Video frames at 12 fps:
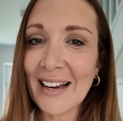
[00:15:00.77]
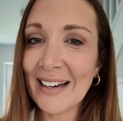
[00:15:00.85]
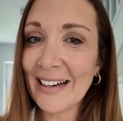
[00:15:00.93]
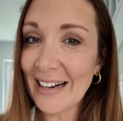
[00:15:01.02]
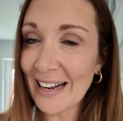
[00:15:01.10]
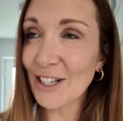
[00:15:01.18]

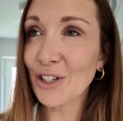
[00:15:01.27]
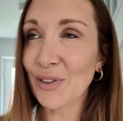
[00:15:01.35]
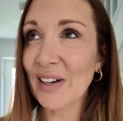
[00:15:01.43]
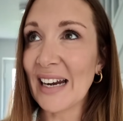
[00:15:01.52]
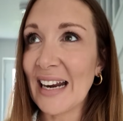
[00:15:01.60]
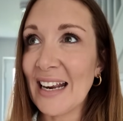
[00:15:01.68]

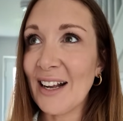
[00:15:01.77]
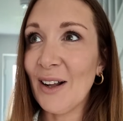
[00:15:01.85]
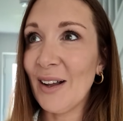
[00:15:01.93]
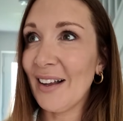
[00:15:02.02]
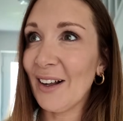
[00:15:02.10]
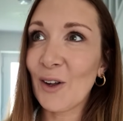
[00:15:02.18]
literally
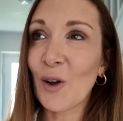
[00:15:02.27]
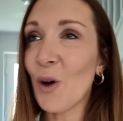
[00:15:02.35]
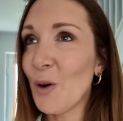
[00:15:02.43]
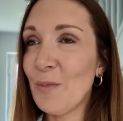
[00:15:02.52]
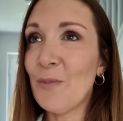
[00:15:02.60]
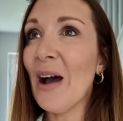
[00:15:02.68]

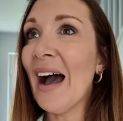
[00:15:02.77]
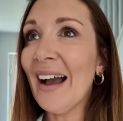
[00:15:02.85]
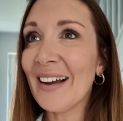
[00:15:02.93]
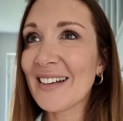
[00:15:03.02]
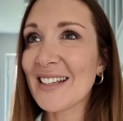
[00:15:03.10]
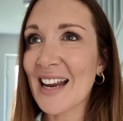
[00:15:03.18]
gone
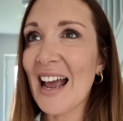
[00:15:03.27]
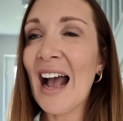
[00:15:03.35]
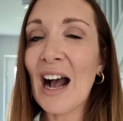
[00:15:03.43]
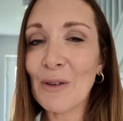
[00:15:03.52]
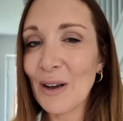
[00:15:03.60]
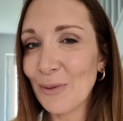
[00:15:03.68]
back to
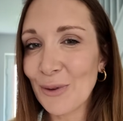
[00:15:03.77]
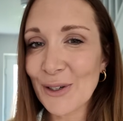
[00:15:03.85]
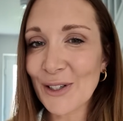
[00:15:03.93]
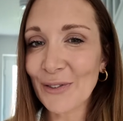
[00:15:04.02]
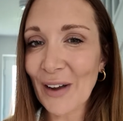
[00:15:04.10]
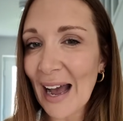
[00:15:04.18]
how I would
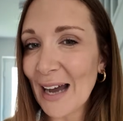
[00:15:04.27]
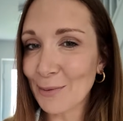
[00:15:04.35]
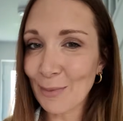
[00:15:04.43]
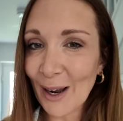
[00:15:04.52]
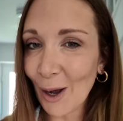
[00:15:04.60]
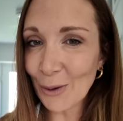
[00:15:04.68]
have had
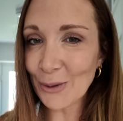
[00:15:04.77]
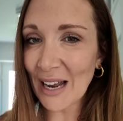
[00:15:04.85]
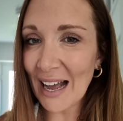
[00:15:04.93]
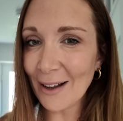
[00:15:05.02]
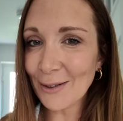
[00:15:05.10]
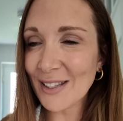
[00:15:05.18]
my old
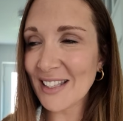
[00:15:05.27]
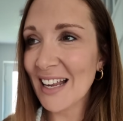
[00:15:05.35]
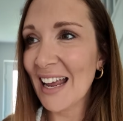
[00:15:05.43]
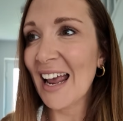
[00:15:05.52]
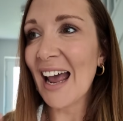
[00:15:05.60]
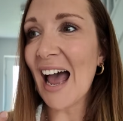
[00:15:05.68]
house.
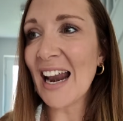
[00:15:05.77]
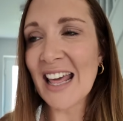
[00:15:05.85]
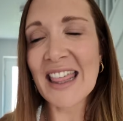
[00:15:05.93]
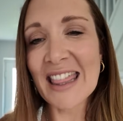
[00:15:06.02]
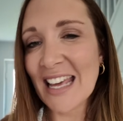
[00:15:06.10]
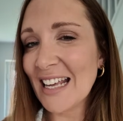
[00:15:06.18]
And I
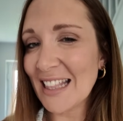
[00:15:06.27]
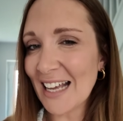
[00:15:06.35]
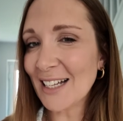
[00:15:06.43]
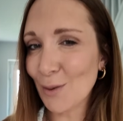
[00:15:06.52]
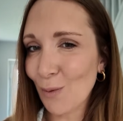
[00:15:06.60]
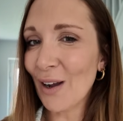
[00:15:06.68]
think
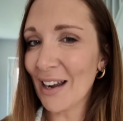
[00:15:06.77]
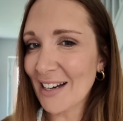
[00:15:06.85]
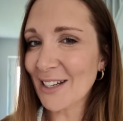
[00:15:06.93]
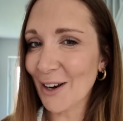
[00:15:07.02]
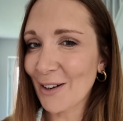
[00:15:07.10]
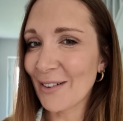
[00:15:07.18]
that's why I
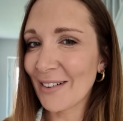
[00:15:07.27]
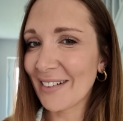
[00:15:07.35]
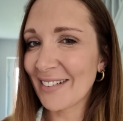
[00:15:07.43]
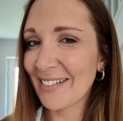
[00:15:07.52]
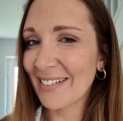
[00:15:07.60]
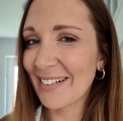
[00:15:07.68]
don't
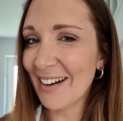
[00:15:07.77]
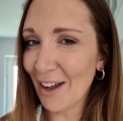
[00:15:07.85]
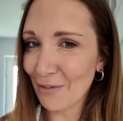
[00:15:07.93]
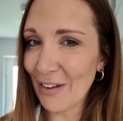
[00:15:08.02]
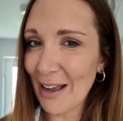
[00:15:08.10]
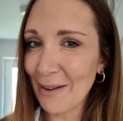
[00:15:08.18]

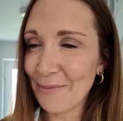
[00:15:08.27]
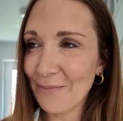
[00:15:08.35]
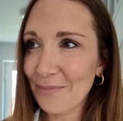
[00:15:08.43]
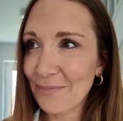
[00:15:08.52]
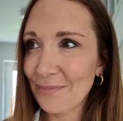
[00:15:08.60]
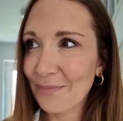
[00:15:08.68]
love it,
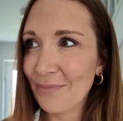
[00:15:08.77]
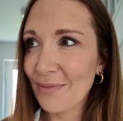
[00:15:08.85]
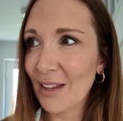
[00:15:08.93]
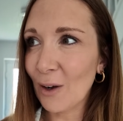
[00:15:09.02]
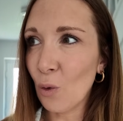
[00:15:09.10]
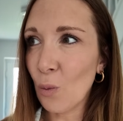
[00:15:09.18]

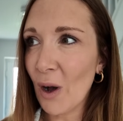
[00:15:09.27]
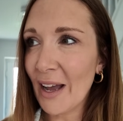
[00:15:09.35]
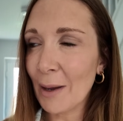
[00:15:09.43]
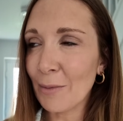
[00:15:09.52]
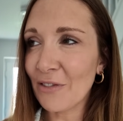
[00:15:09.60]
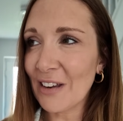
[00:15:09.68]
or why
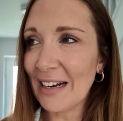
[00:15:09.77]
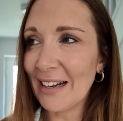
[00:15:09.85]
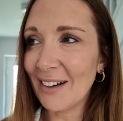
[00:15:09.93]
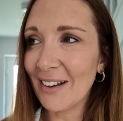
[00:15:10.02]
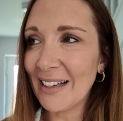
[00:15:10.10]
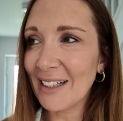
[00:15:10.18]
I'm feeling
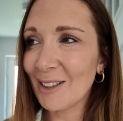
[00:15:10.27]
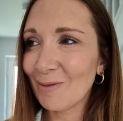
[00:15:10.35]
like